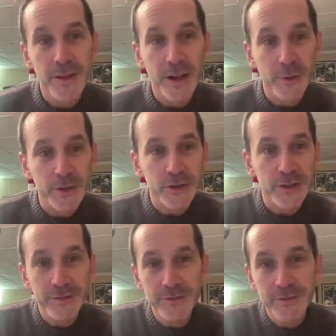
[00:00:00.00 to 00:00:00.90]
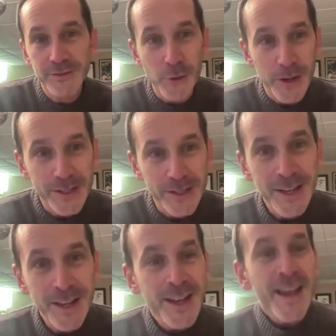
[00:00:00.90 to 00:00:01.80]
Love that question. Always.
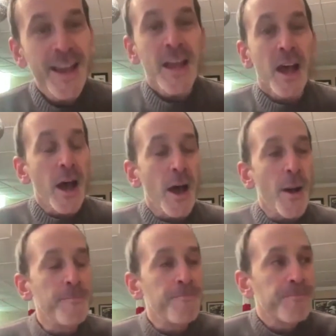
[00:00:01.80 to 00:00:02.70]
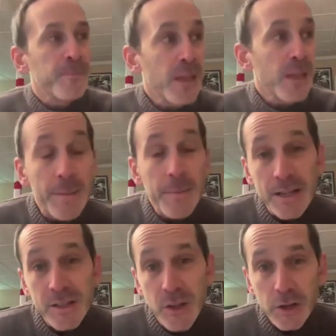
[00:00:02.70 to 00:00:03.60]
Yeah, I
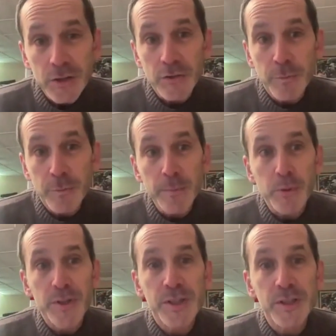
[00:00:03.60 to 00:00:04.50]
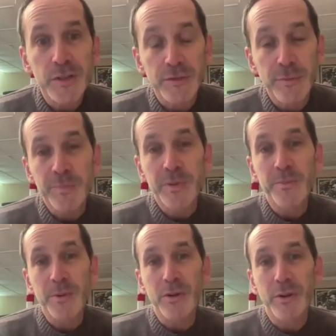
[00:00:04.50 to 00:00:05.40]
mean, as long as there have been prisons, there have been
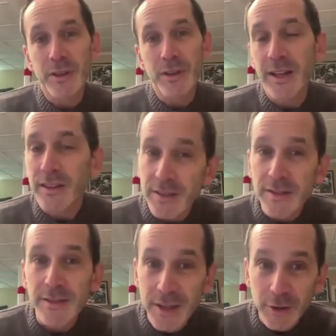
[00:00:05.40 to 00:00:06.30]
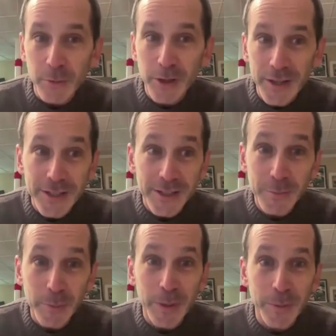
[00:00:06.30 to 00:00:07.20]
people who are like, this is a terrible idea to
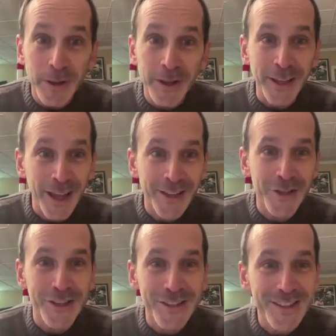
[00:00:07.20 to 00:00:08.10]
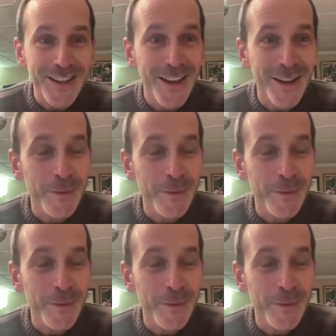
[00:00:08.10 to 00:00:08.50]
put people in cages.